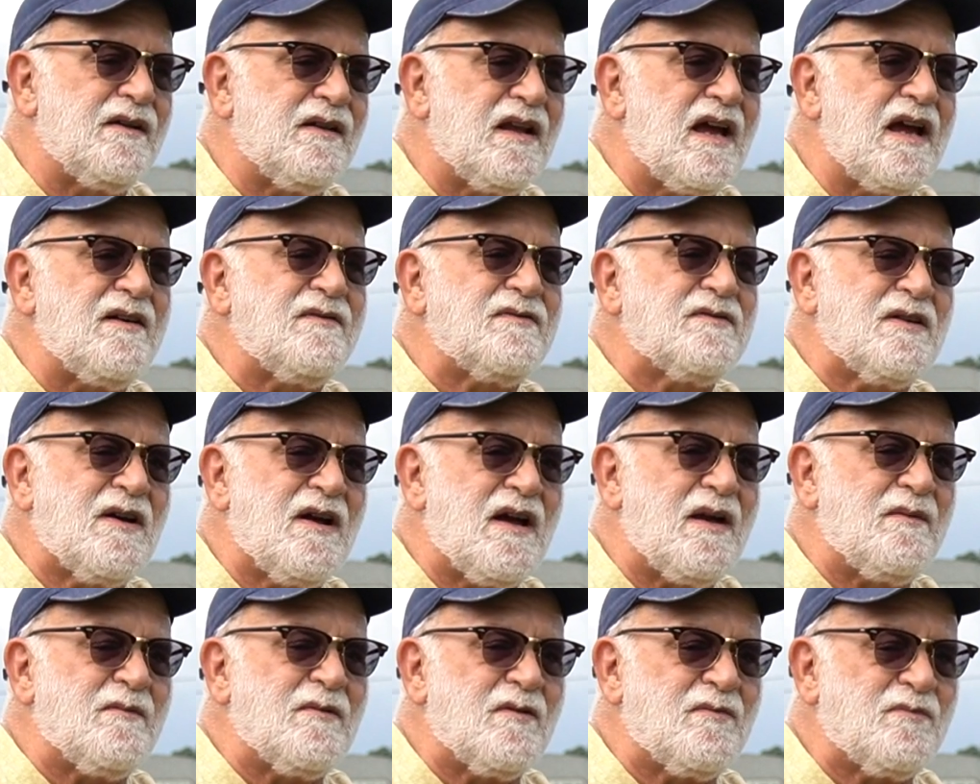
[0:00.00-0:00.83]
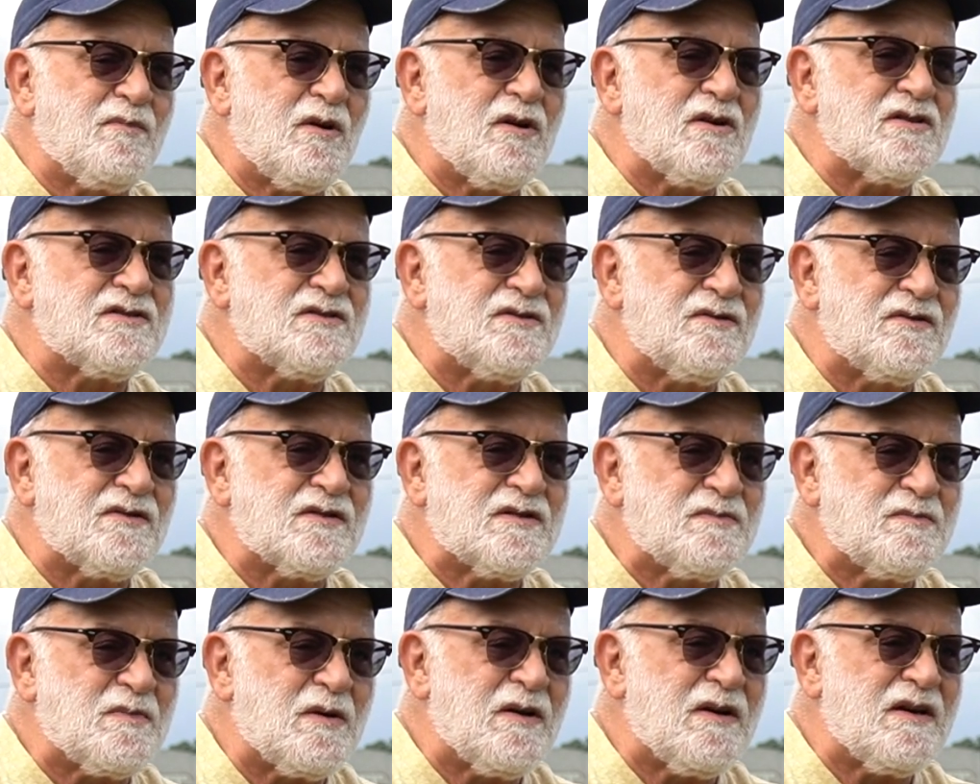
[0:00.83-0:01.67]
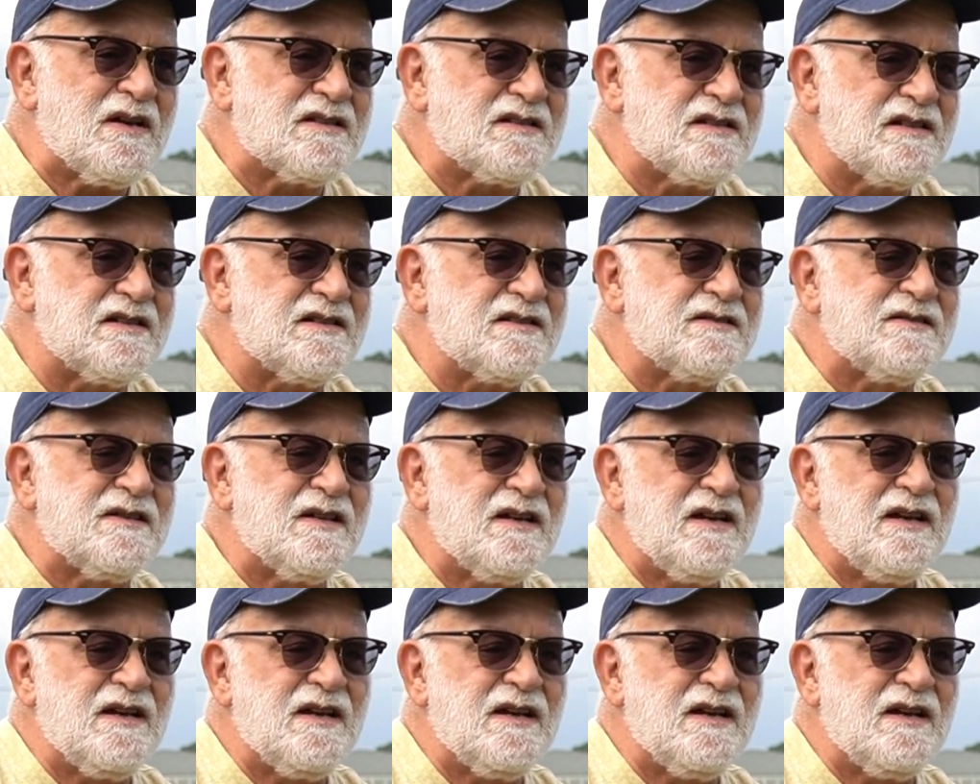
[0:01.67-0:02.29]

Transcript: lifetime of personal experiences.